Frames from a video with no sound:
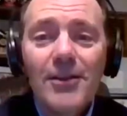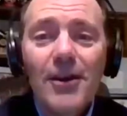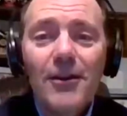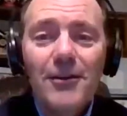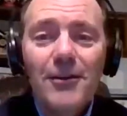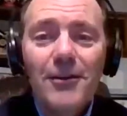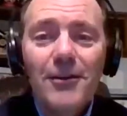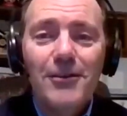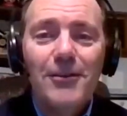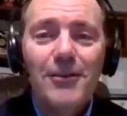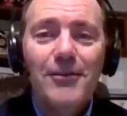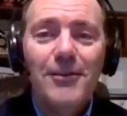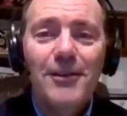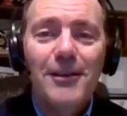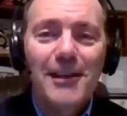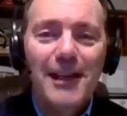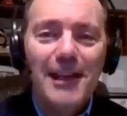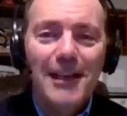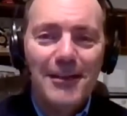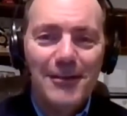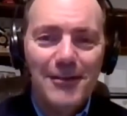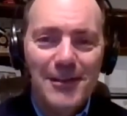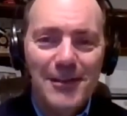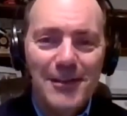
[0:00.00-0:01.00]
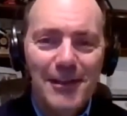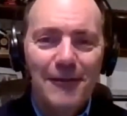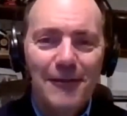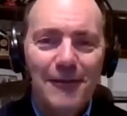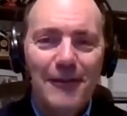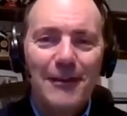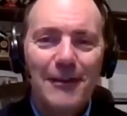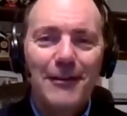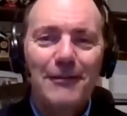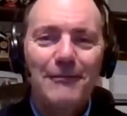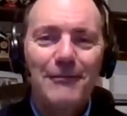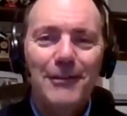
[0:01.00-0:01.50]
It's hard to do to take
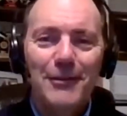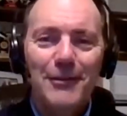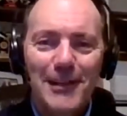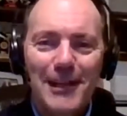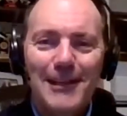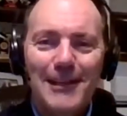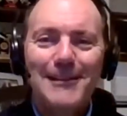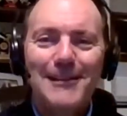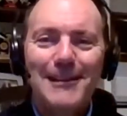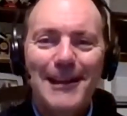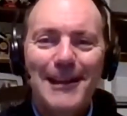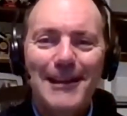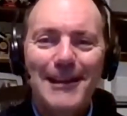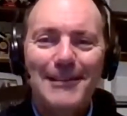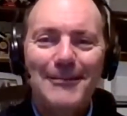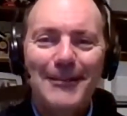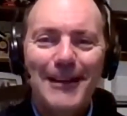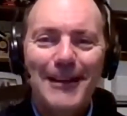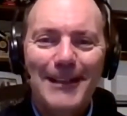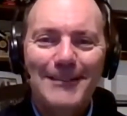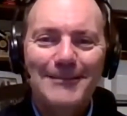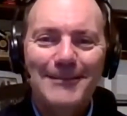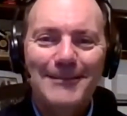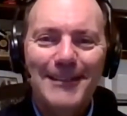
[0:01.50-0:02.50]
yourself out of your day to day, right?